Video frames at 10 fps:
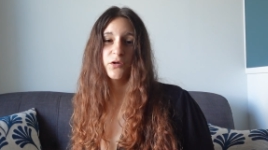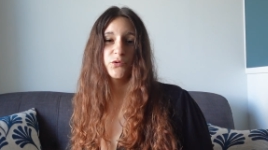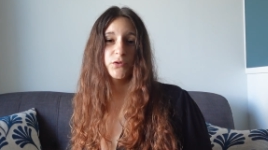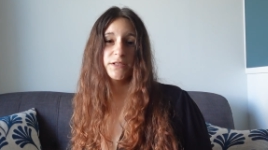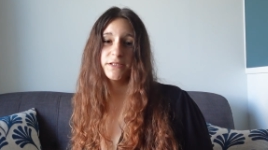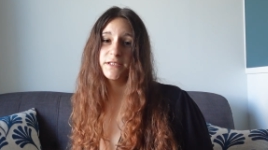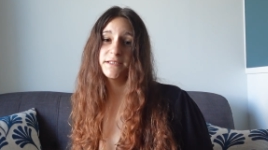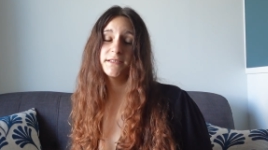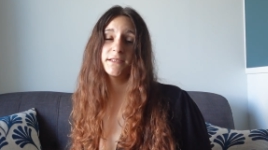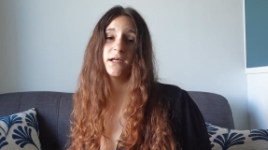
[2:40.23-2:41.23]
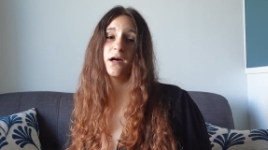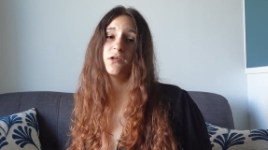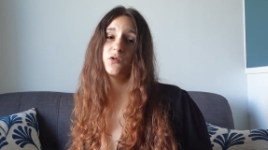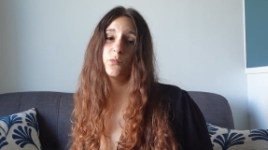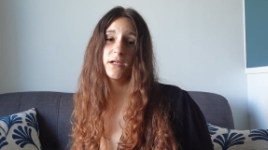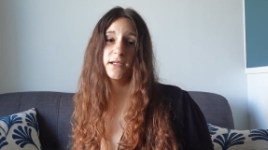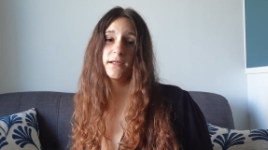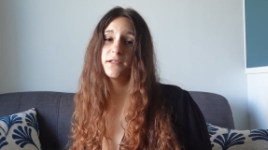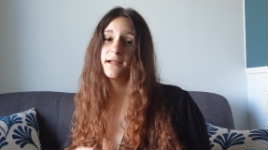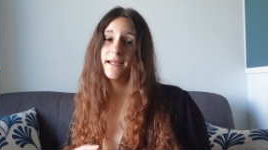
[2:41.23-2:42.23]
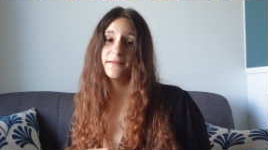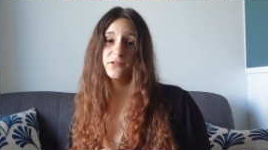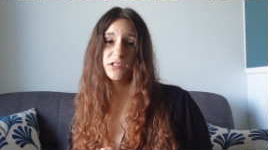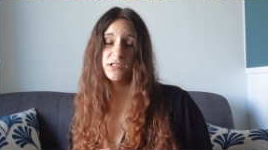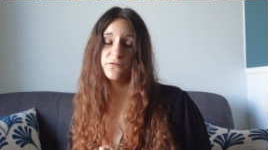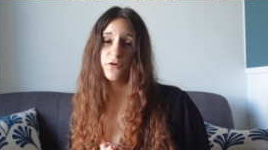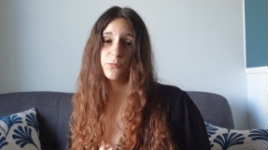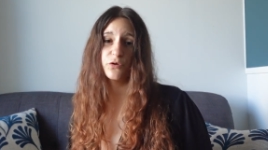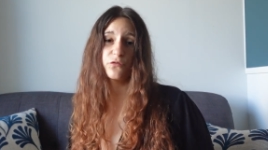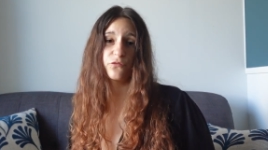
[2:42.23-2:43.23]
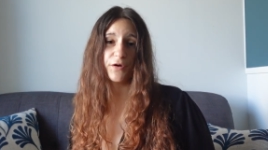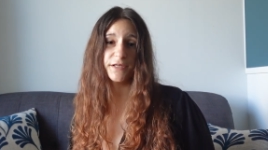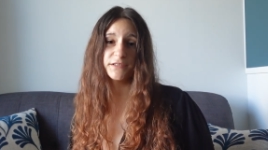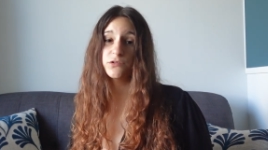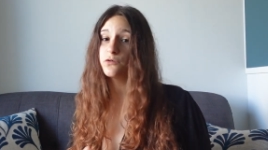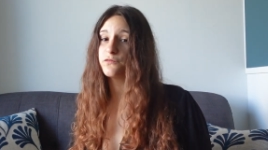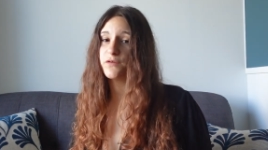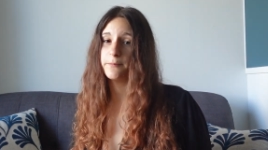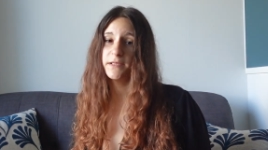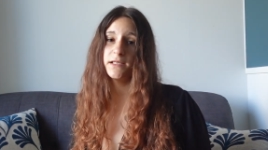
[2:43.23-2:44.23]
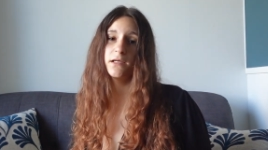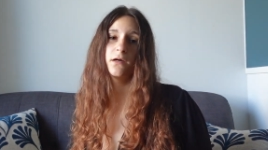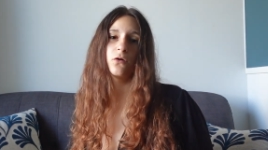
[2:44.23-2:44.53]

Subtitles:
To do this, you will need letters from your friends or family,